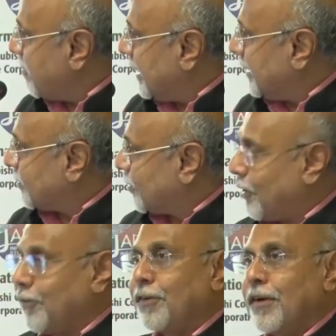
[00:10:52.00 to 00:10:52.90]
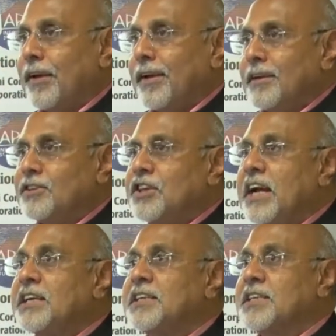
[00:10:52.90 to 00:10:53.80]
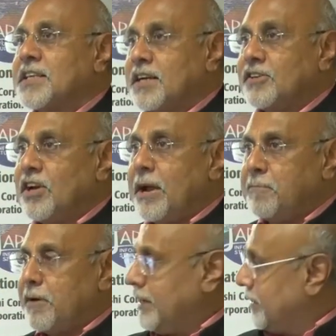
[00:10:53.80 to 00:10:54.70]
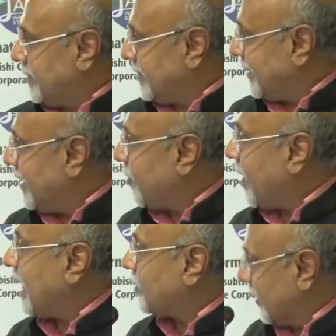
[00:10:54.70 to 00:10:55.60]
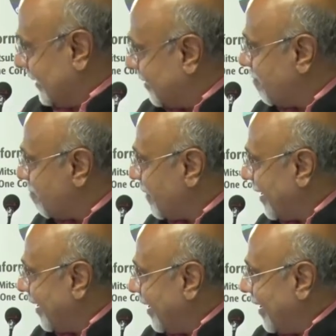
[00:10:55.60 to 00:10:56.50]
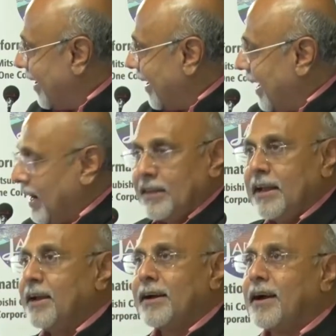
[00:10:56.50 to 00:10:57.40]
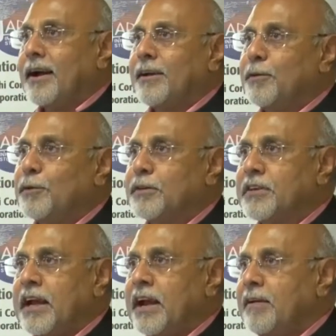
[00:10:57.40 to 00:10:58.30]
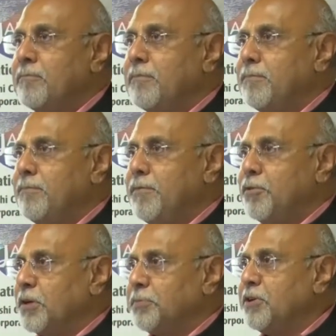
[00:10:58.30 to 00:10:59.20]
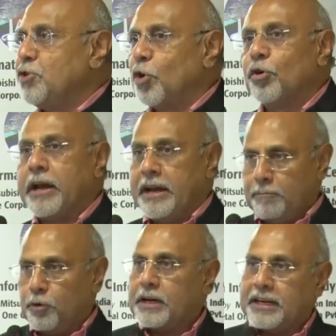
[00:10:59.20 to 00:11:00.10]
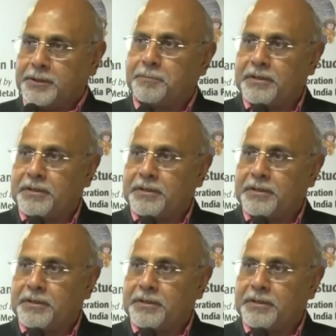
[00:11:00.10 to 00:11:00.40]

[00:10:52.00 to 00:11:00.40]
minutes of chaste Japanese interaction. I think uh, you would say you must be joking, Mukesh